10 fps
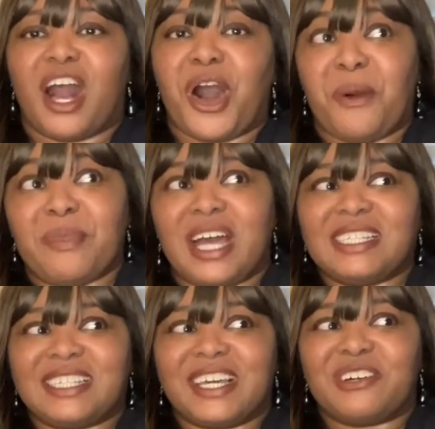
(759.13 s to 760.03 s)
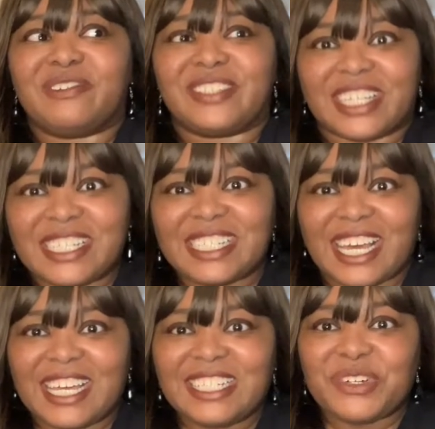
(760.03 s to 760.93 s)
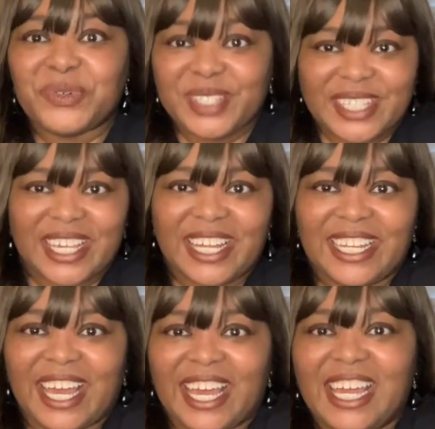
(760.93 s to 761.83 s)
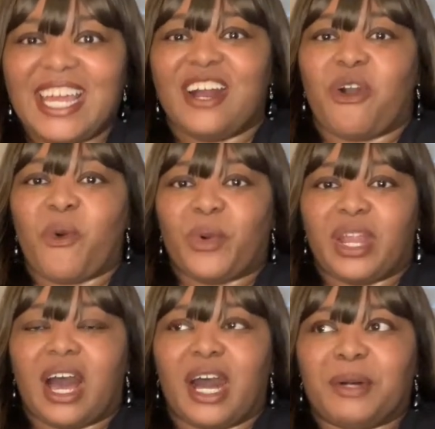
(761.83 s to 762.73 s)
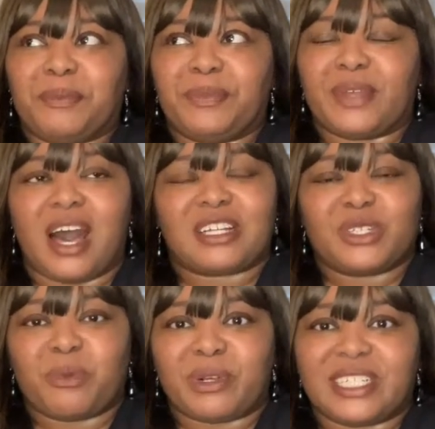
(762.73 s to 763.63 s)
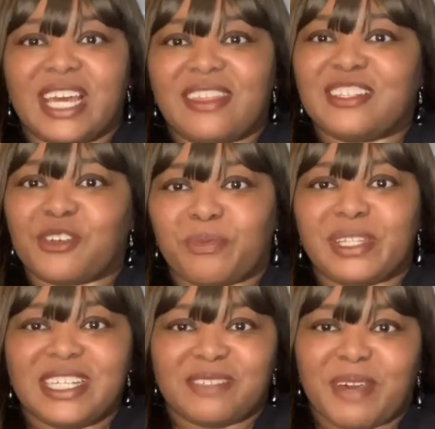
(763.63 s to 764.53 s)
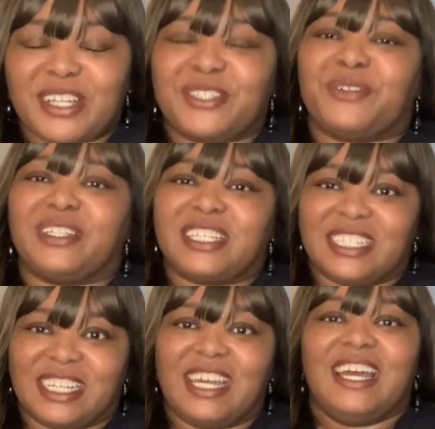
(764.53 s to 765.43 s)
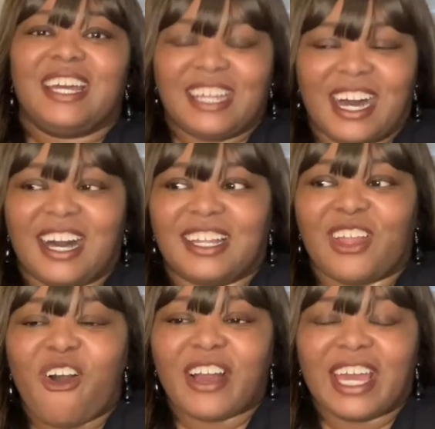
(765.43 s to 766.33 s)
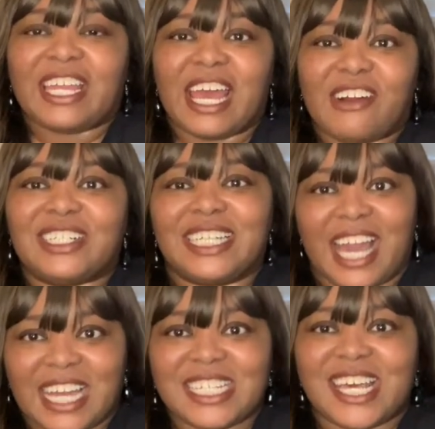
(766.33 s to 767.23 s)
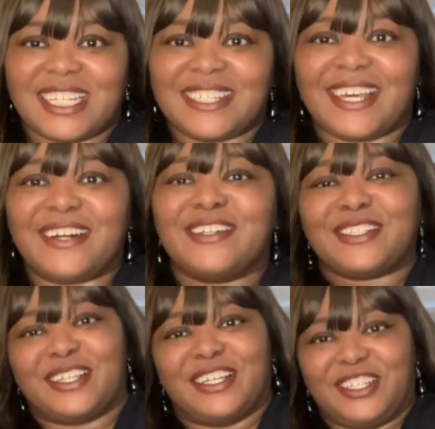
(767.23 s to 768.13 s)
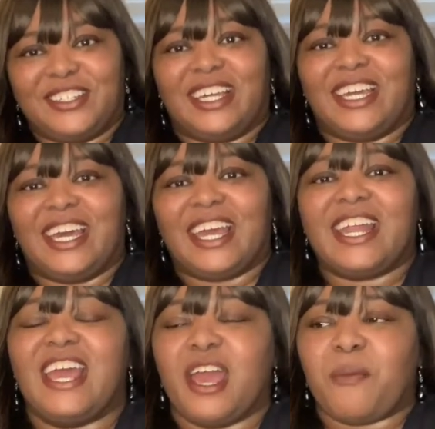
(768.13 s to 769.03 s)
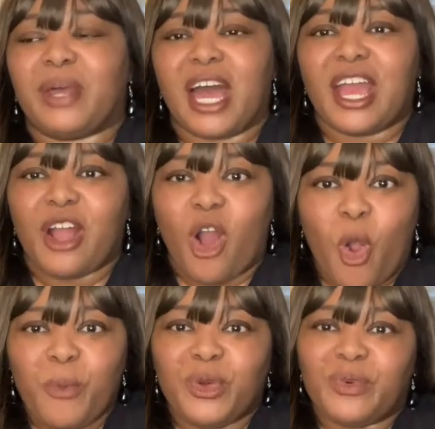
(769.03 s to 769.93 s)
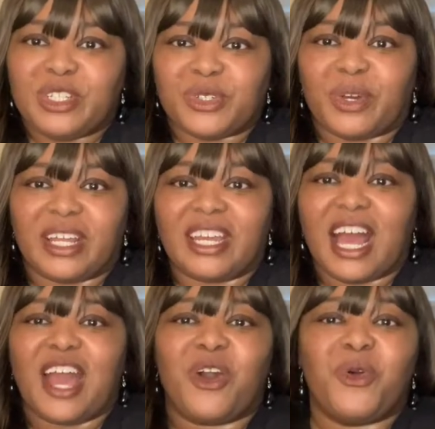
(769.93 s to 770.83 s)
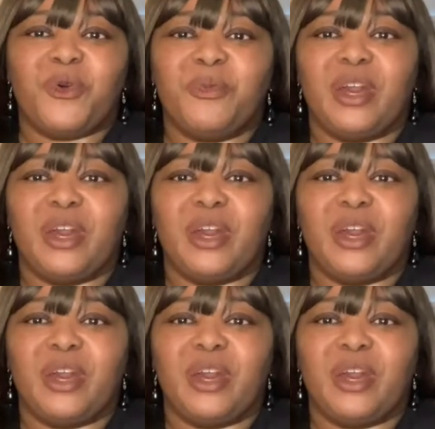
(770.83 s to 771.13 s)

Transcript: That sale does end on Sunday on October 10th, so please make sure that you log in now and catch that sale so that you can get it. But I hope you enjoyed it. I hope